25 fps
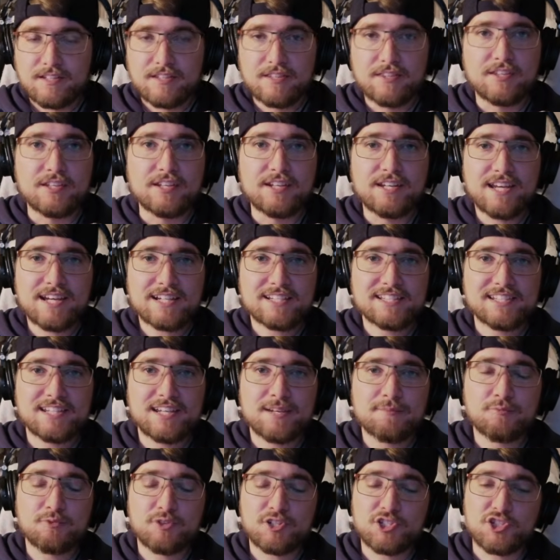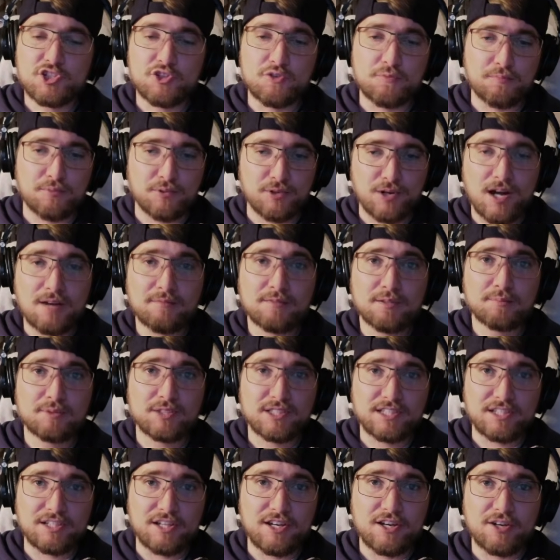The next tip, which you
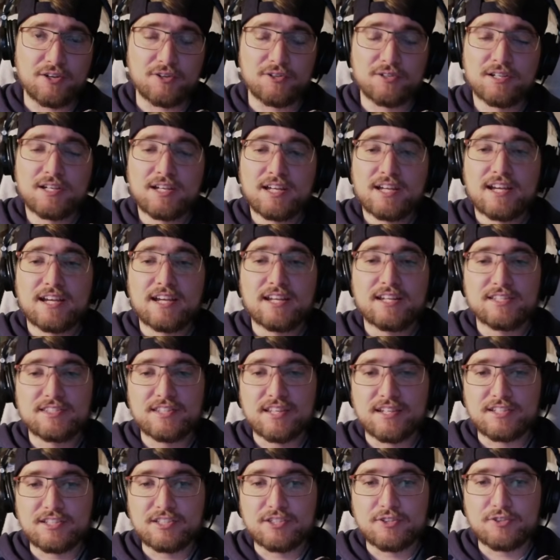probably know, is that you